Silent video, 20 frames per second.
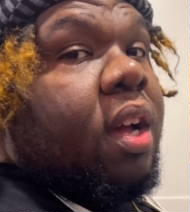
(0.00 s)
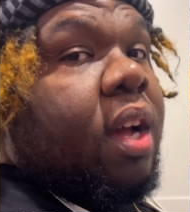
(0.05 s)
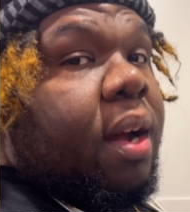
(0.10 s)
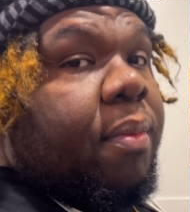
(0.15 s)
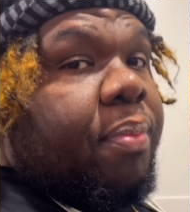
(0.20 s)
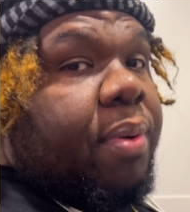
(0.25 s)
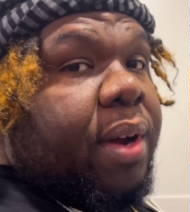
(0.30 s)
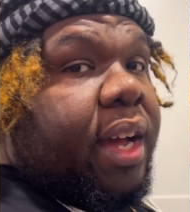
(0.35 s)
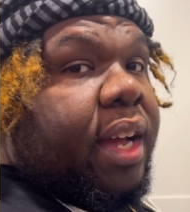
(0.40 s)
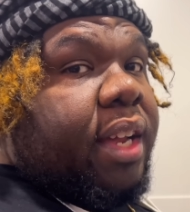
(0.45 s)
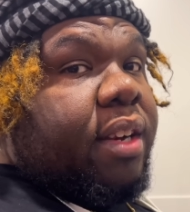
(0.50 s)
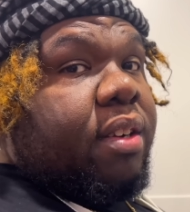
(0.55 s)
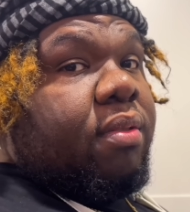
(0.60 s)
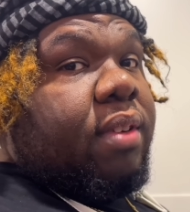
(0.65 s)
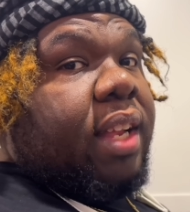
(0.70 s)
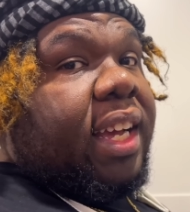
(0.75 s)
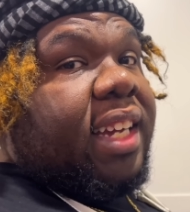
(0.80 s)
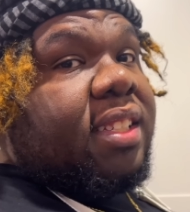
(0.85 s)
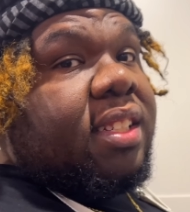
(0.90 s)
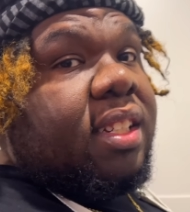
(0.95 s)
I'll probably do
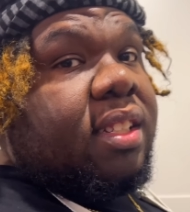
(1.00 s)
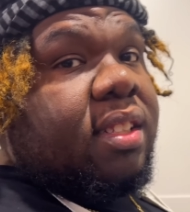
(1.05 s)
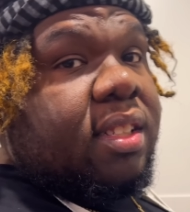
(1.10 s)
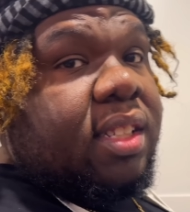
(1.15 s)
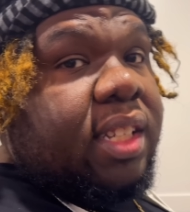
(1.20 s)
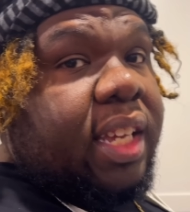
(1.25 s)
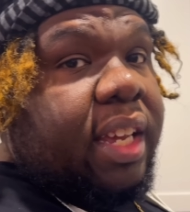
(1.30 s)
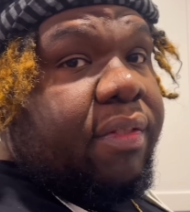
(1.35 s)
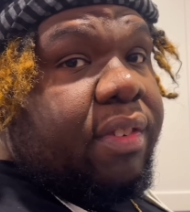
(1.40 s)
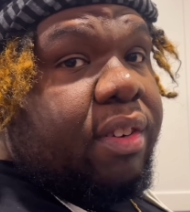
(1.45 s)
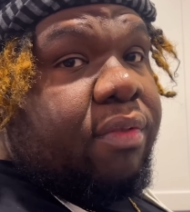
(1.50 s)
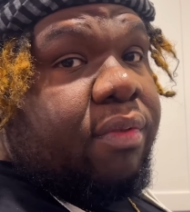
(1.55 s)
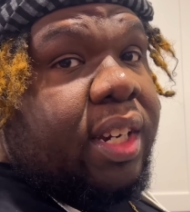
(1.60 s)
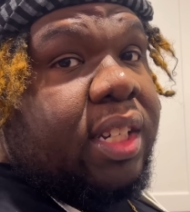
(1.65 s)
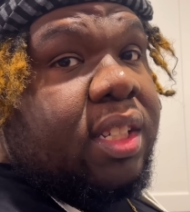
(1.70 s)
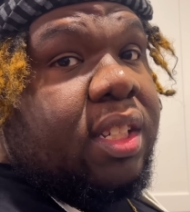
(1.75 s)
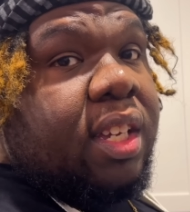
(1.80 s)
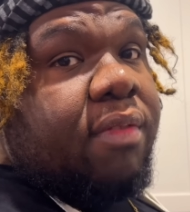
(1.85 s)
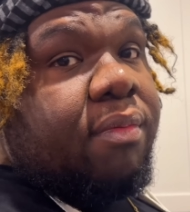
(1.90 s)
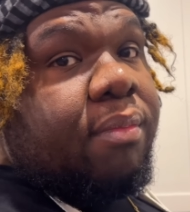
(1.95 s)
like six or seven. The
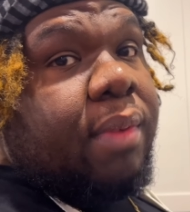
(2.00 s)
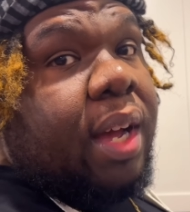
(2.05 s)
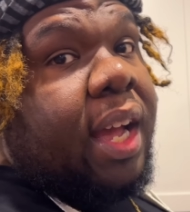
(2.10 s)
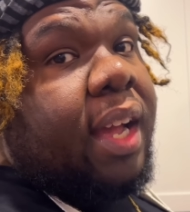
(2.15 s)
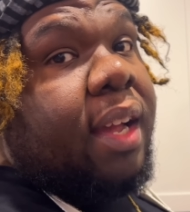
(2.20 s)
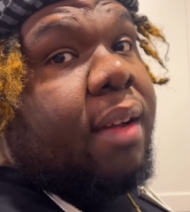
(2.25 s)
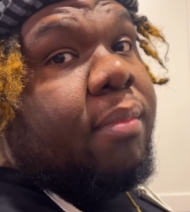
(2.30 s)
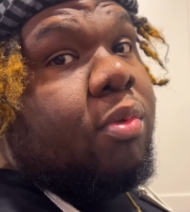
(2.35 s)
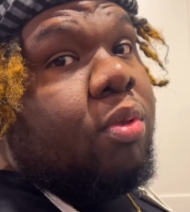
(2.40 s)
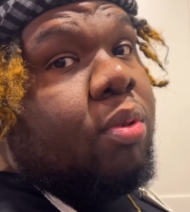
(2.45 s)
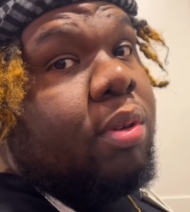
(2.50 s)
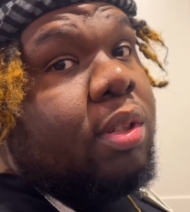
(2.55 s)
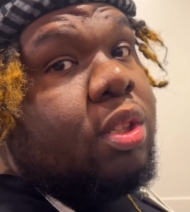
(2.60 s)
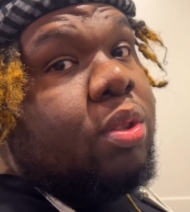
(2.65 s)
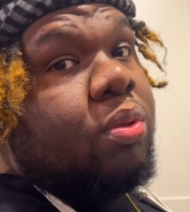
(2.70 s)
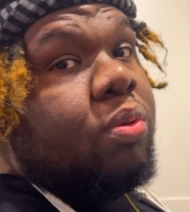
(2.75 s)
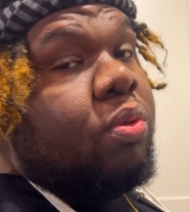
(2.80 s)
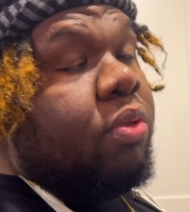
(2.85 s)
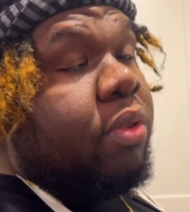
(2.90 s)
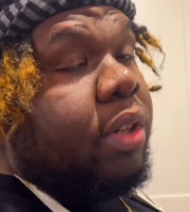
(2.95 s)
rest of them I am going
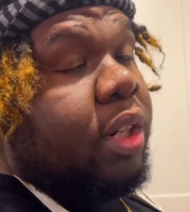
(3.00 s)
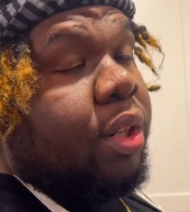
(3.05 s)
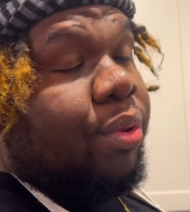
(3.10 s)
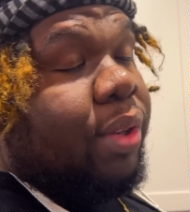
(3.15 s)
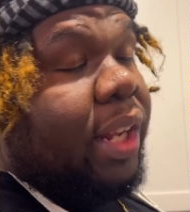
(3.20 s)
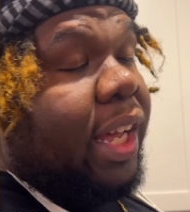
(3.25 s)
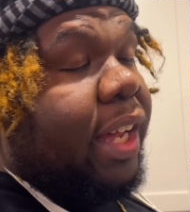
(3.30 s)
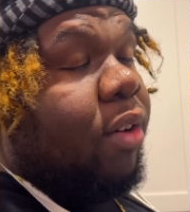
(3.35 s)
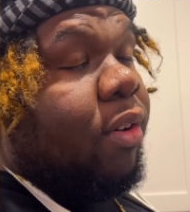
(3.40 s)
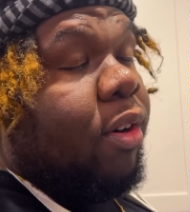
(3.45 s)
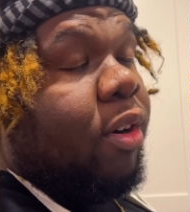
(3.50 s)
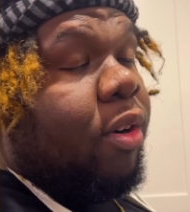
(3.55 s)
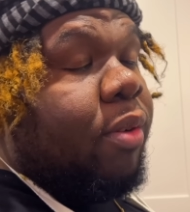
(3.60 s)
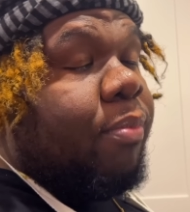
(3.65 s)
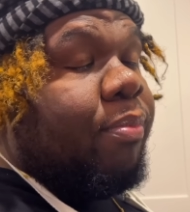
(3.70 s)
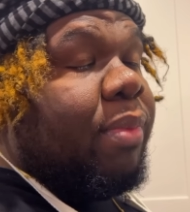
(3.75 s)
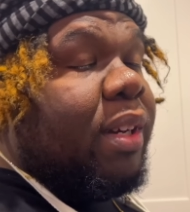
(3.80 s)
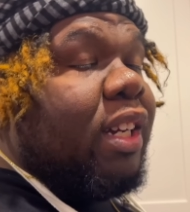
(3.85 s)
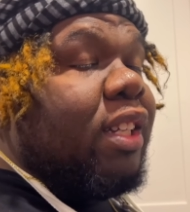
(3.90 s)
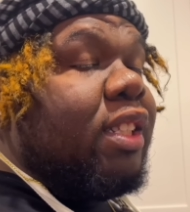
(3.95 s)
to grill later
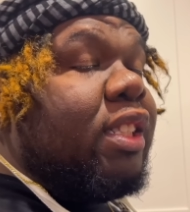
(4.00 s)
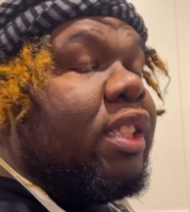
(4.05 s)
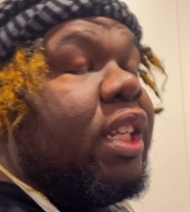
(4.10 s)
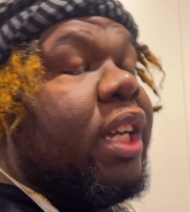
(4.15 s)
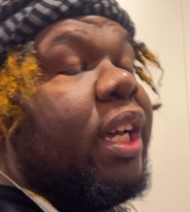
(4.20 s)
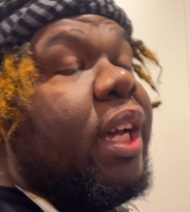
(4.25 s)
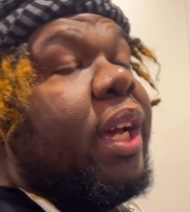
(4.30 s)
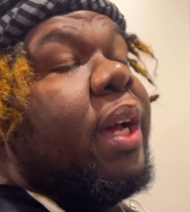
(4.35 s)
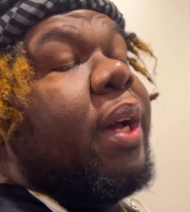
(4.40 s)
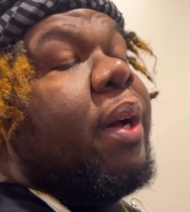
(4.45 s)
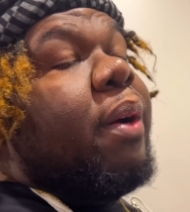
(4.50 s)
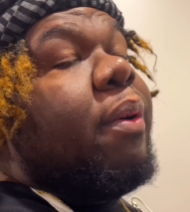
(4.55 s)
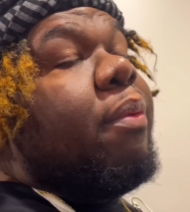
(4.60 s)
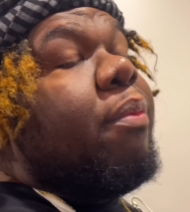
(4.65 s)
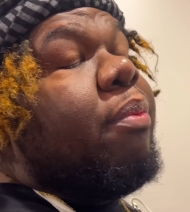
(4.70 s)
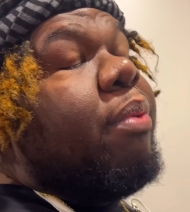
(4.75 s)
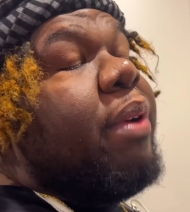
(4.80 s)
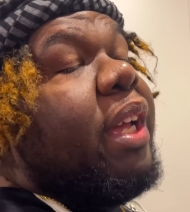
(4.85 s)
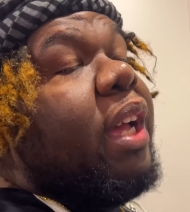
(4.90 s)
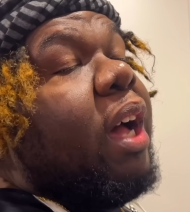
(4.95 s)
on because
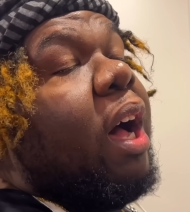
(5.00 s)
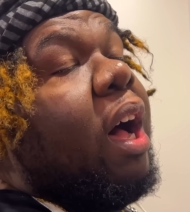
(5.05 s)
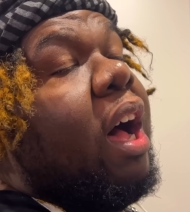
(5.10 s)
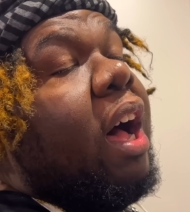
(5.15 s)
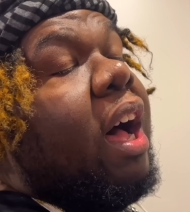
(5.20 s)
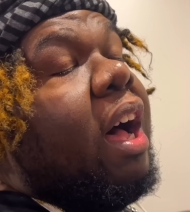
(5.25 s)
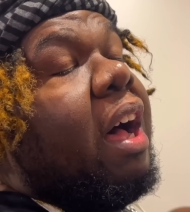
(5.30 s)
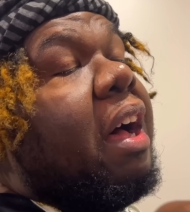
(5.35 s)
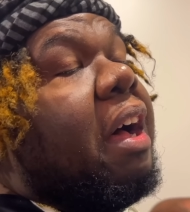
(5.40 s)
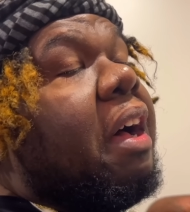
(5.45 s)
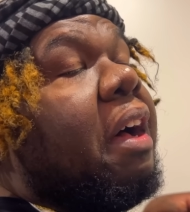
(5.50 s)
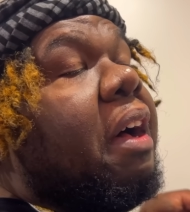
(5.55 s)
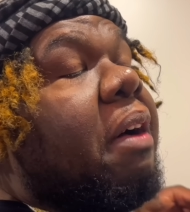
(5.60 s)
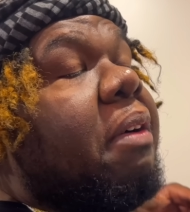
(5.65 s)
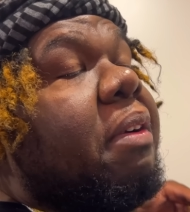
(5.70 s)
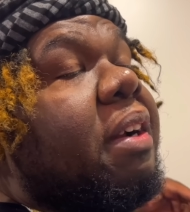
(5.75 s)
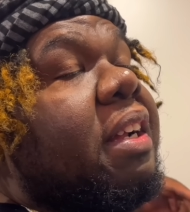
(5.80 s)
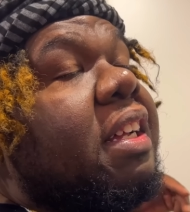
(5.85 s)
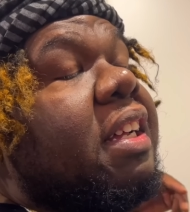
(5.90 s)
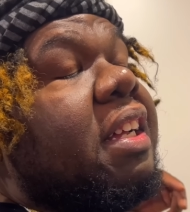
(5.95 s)
we are
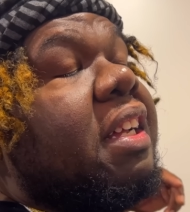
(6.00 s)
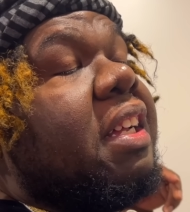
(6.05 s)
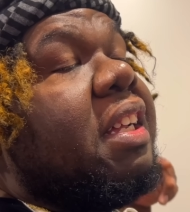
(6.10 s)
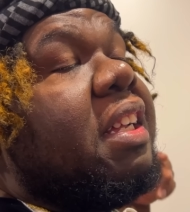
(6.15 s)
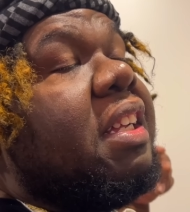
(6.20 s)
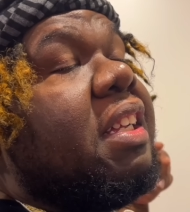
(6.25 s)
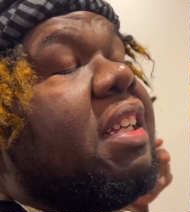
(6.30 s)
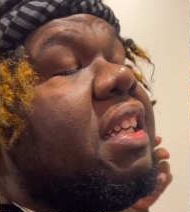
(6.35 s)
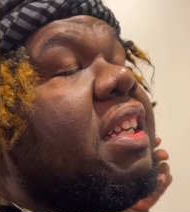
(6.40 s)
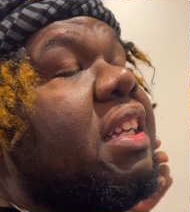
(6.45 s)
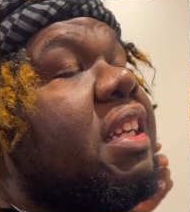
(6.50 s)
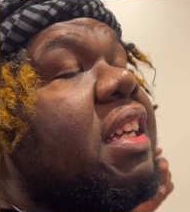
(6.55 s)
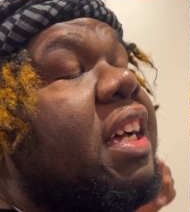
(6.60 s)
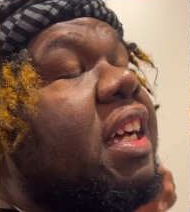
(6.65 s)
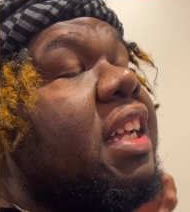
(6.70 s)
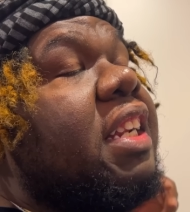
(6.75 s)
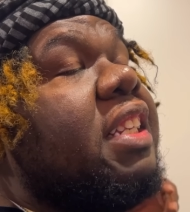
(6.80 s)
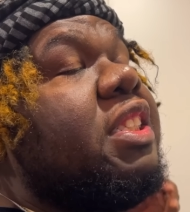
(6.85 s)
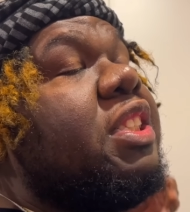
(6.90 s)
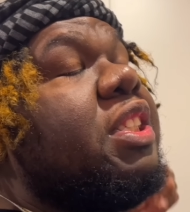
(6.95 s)
on a,
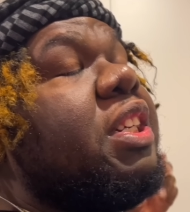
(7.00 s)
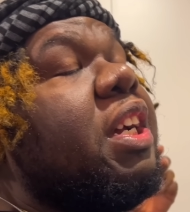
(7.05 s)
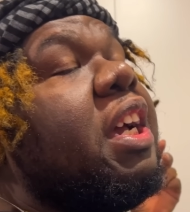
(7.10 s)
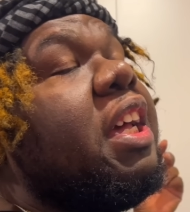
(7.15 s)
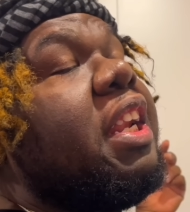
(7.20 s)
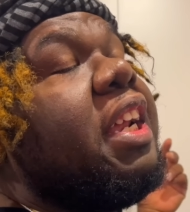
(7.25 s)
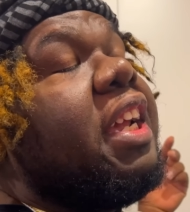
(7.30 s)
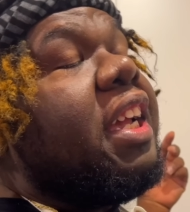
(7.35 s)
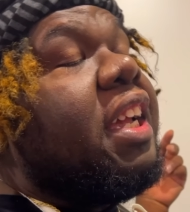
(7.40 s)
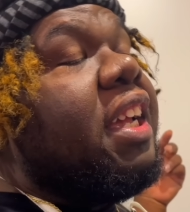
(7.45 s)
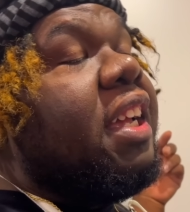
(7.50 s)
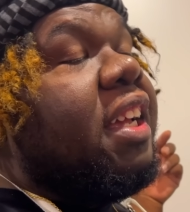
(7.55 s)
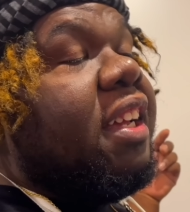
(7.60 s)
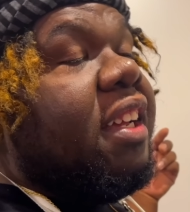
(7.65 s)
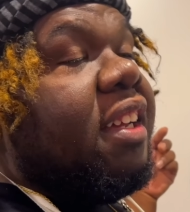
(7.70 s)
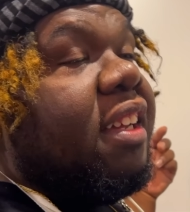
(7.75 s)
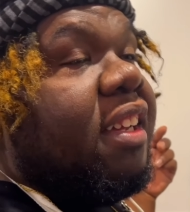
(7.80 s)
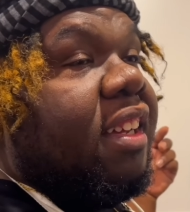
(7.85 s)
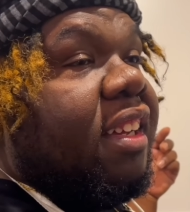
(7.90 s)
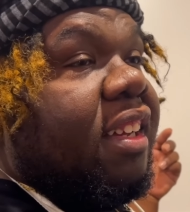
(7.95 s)
a journey.
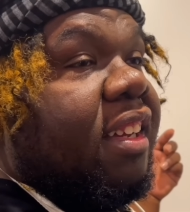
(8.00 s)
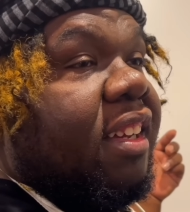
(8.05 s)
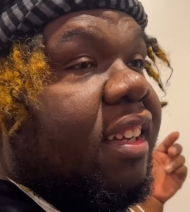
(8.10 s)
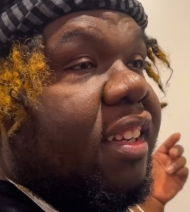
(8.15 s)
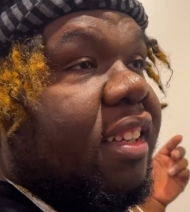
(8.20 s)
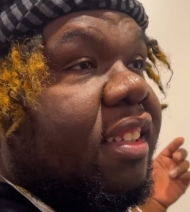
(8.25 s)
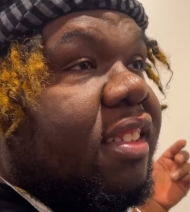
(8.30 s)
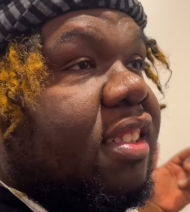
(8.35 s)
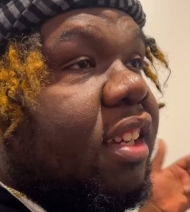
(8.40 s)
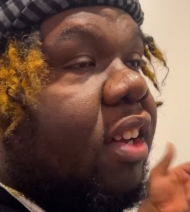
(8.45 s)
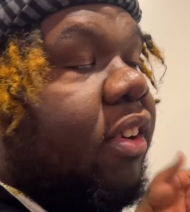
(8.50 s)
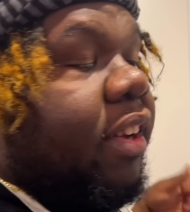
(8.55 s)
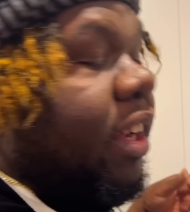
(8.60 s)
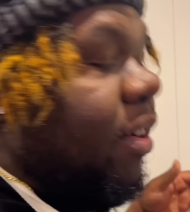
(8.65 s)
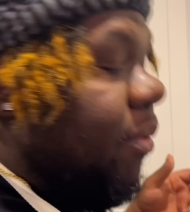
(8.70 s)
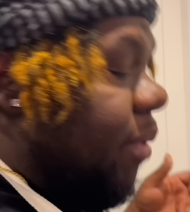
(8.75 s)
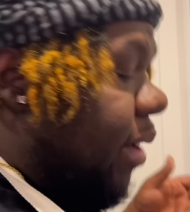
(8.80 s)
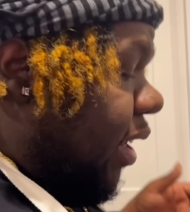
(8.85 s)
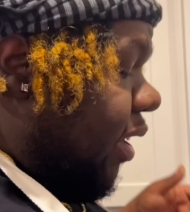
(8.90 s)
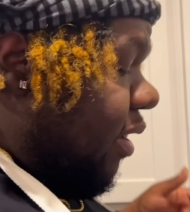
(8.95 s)
A journey. So
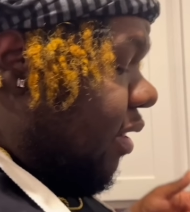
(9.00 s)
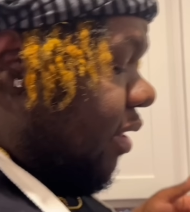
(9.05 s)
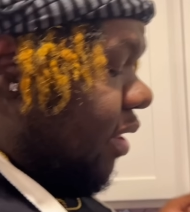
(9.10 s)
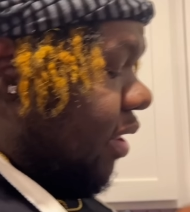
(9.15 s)
anyway,